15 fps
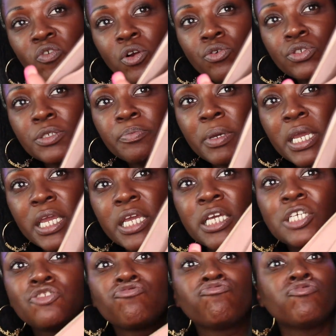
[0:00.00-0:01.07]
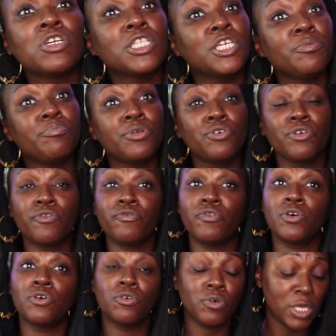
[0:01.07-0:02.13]
rose pink. It's really
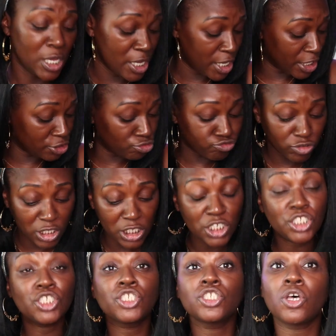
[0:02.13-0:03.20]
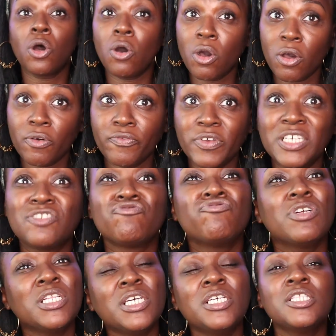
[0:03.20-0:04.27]
beautiful. It's really soft. It's
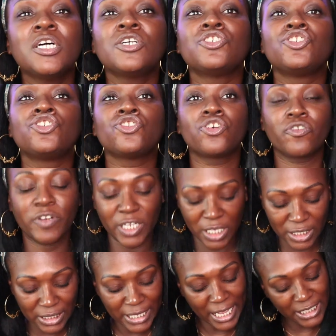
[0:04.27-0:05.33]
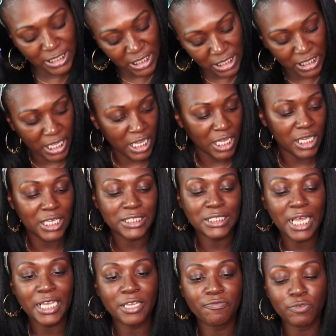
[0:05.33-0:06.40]
really luxurious. That's the thing. It's
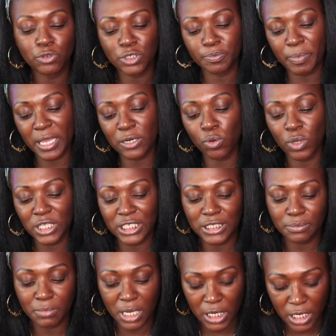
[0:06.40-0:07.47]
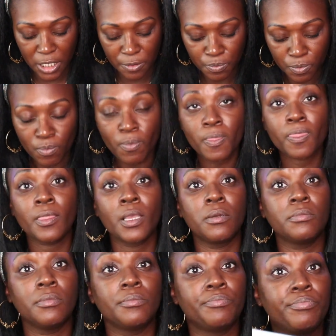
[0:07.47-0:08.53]
like if you spend all this money,
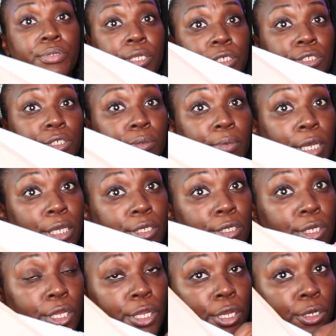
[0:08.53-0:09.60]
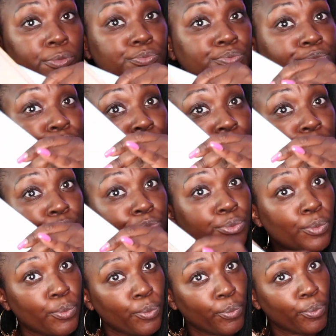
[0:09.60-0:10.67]
placing it back in here.
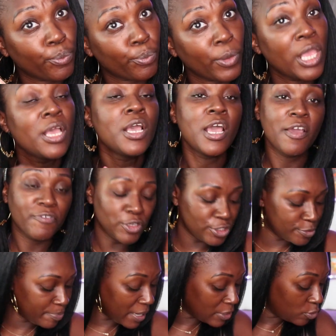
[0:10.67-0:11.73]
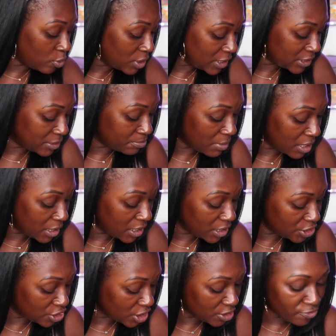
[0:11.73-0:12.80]
If you spend all this
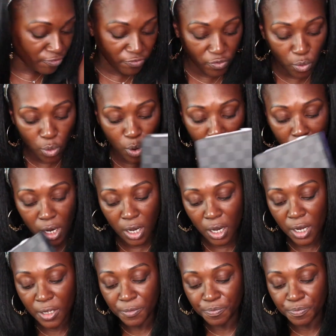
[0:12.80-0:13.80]
money just for